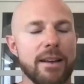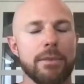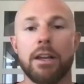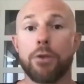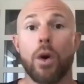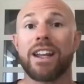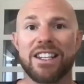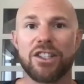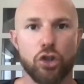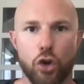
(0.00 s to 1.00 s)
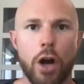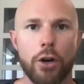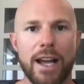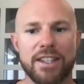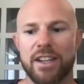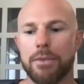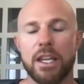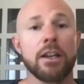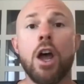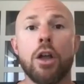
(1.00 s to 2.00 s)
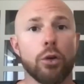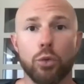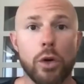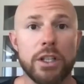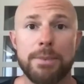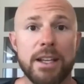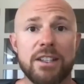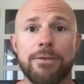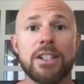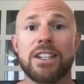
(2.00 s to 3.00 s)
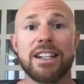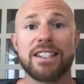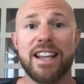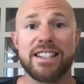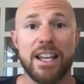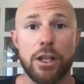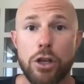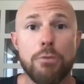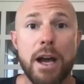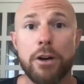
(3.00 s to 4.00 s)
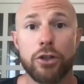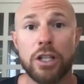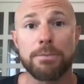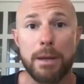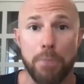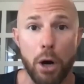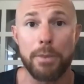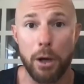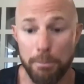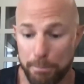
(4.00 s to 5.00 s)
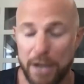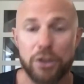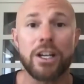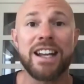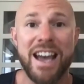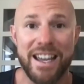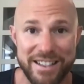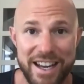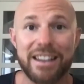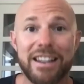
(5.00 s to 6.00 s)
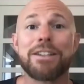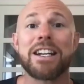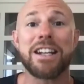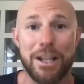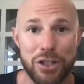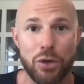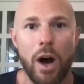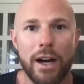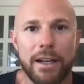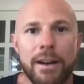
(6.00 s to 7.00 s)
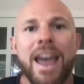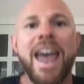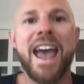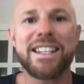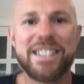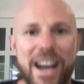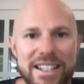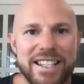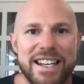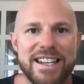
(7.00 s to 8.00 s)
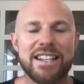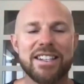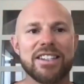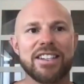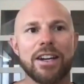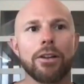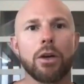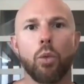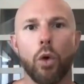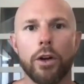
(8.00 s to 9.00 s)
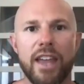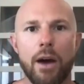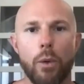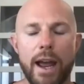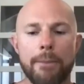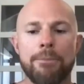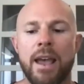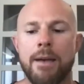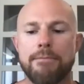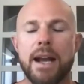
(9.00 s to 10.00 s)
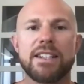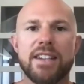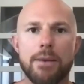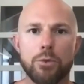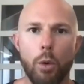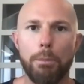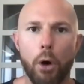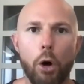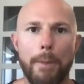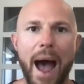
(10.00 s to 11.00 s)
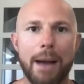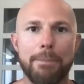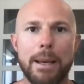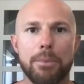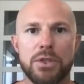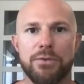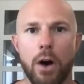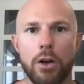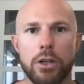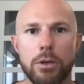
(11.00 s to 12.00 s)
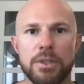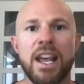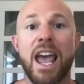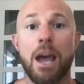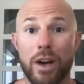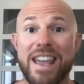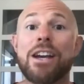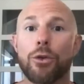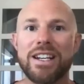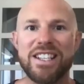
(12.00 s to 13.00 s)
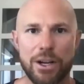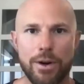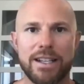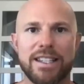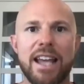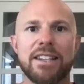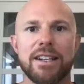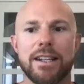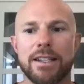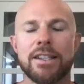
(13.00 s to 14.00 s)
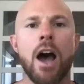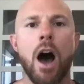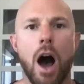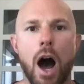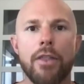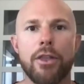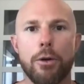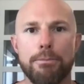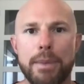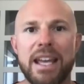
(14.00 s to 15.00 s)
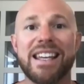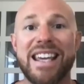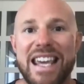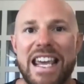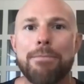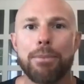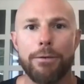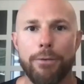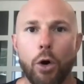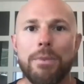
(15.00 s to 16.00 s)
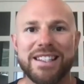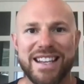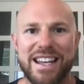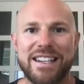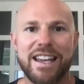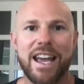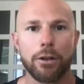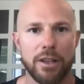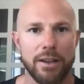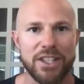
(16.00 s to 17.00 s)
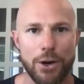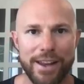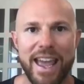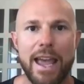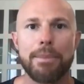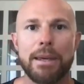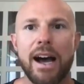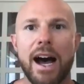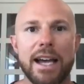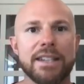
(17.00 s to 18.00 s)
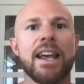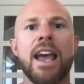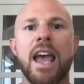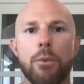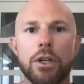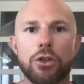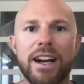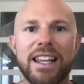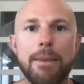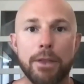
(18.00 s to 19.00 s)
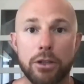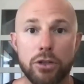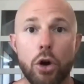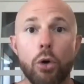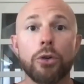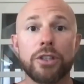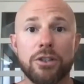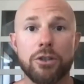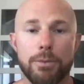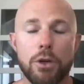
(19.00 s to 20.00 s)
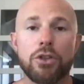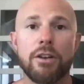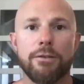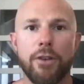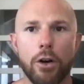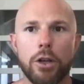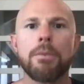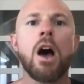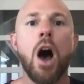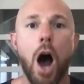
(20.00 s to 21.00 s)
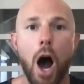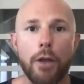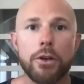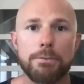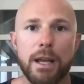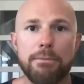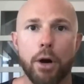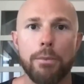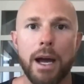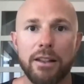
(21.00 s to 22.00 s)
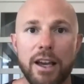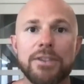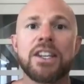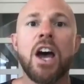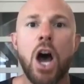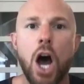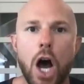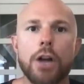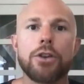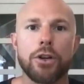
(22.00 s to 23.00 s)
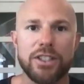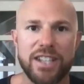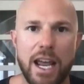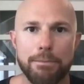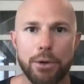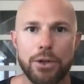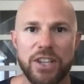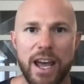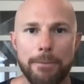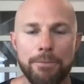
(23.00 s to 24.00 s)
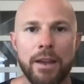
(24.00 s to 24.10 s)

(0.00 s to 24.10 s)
something, if you want to get stronger at something, the rule of specificity says that you better just be barbell benching, deadlifting, and squatting. It doesn't necessarily work that way. Many times we'll pull back people's volumes and we'll increase their intensities on their big key performance indicator lifts, their KPIs. And we try to keep the total distribution of volume on those big barbell lifts under 10%